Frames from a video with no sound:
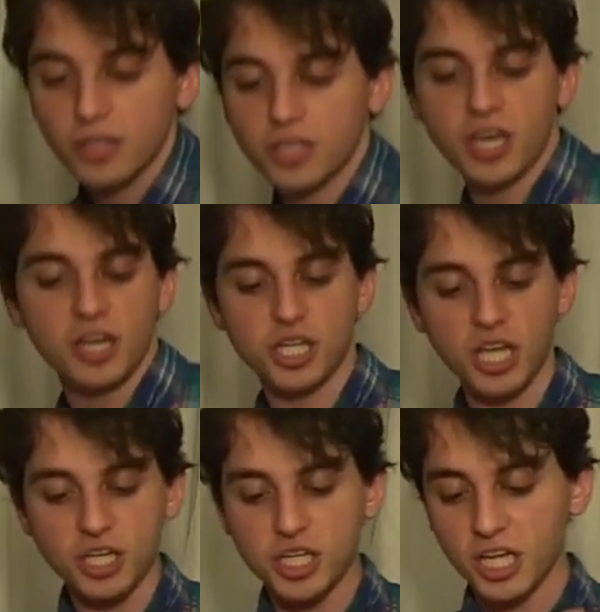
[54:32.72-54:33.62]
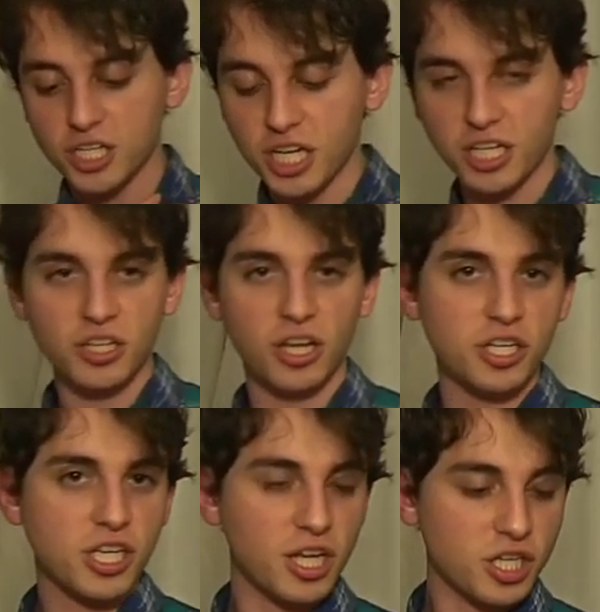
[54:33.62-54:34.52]
Just gotta shake it, shake it, shake it till I
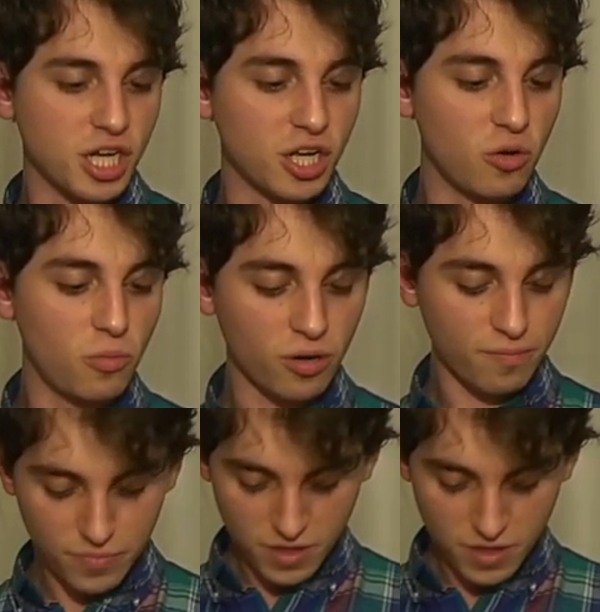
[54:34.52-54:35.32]
just can't shake it no more.